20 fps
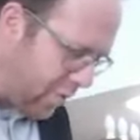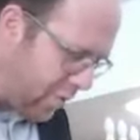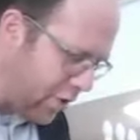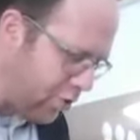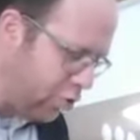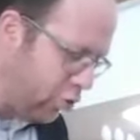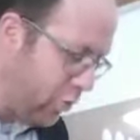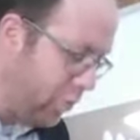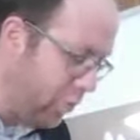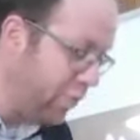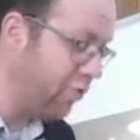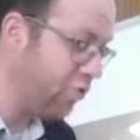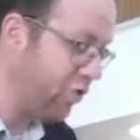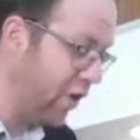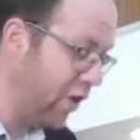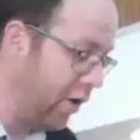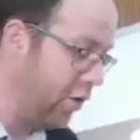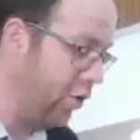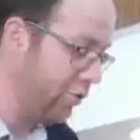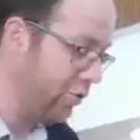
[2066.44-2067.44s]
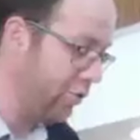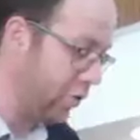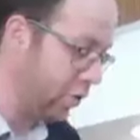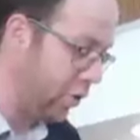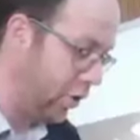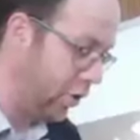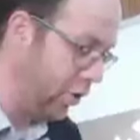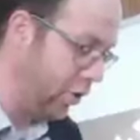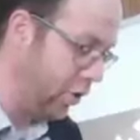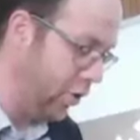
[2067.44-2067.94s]
on Shabbat k'shum v'shal
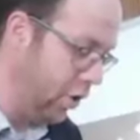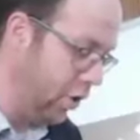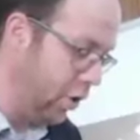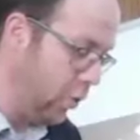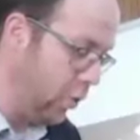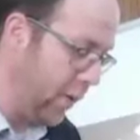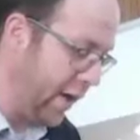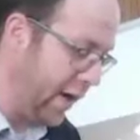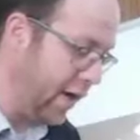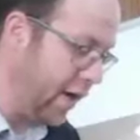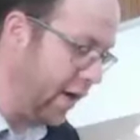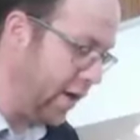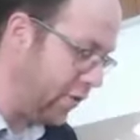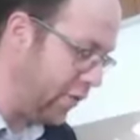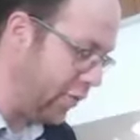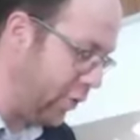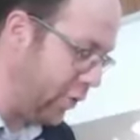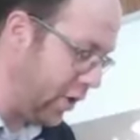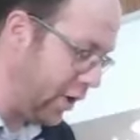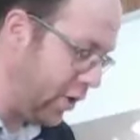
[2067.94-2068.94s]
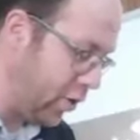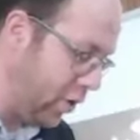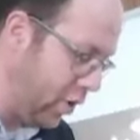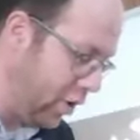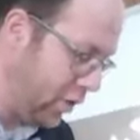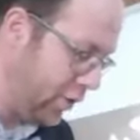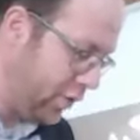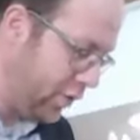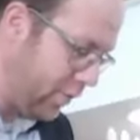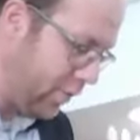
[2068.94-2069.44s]
kotzoko when it is fully
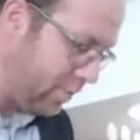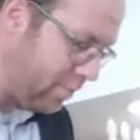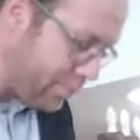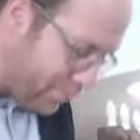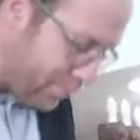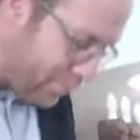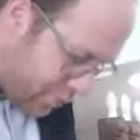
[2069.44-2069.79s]
cooked.